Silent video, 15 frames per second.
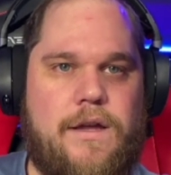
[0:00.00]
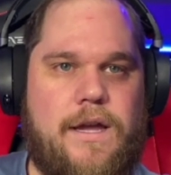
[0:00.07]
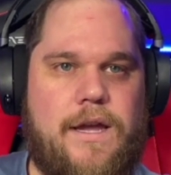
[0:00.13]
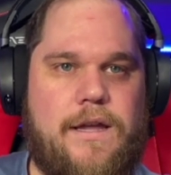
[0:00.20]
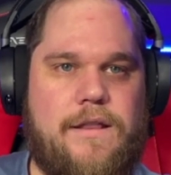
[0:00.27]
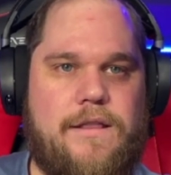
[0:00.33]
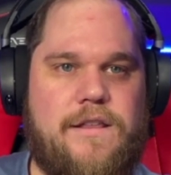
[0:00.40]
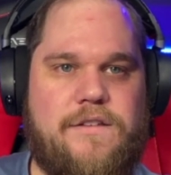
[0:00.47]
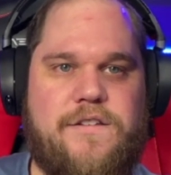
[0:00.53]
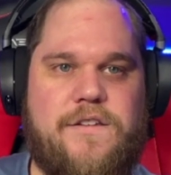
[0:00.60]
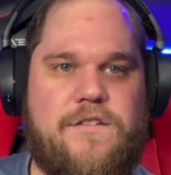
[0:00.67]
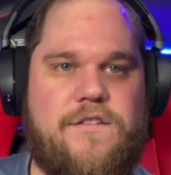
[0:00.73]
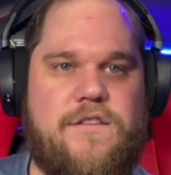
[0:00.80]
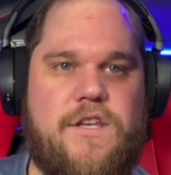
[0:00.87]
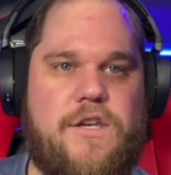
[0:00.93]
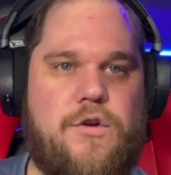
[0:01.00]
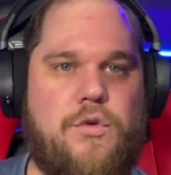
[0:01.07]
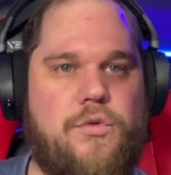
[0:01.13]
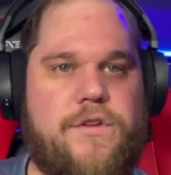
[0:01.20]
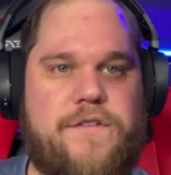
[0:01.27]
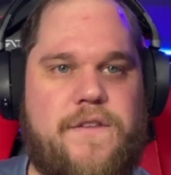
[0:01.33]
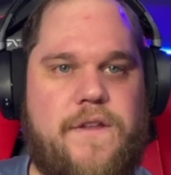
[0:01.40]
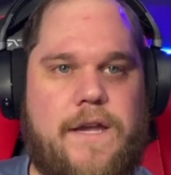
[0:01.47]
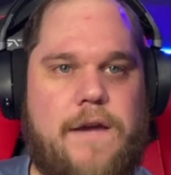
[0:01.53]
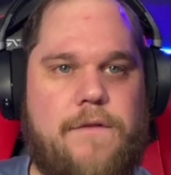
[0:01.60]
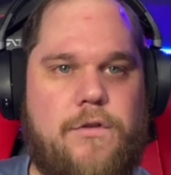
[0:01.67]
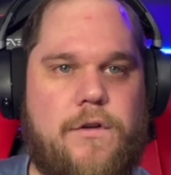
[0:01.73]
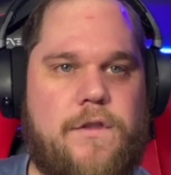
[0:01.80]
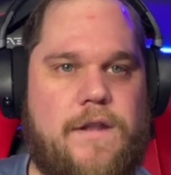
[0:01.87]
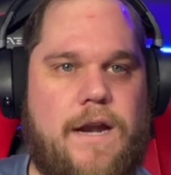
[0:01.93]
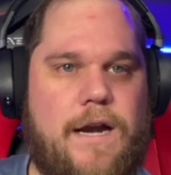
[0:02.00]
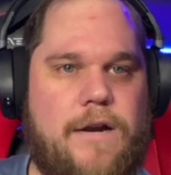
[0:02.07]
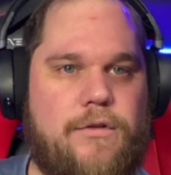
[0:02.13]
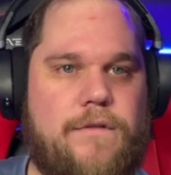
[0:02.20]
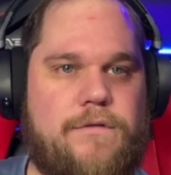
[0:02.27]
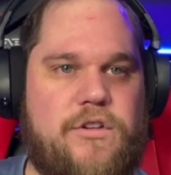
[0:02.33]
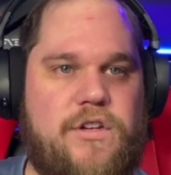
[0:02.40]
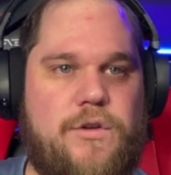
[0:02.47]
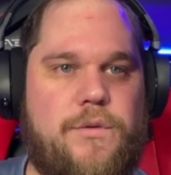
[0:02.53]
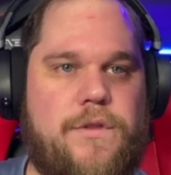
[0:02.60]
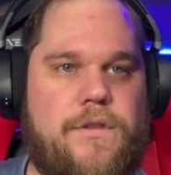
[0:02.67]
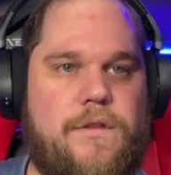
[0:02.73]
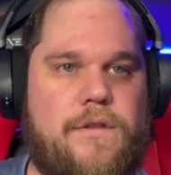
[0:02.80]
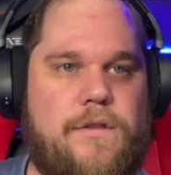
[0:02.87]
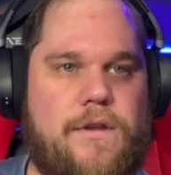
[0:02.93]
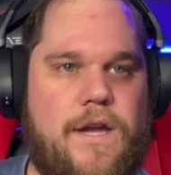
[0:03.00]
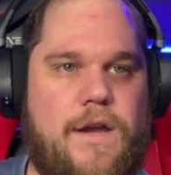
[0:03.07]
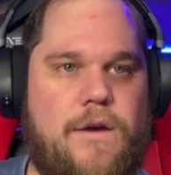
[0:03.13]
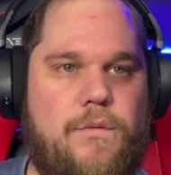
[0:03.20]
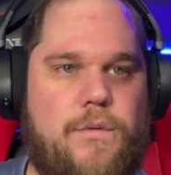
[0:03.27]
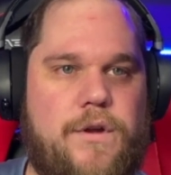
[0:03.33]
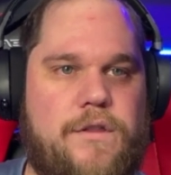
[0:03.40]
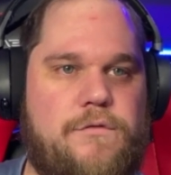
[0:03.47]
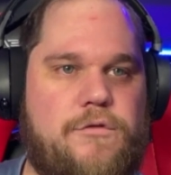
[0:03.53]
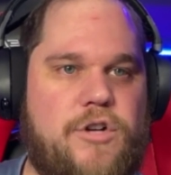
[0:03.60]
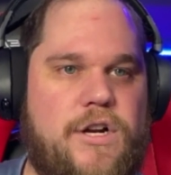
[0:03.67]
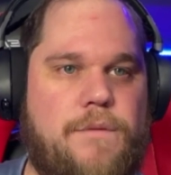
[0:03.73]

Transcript: This is the coolest thing ever, that I don't have to deal with trying to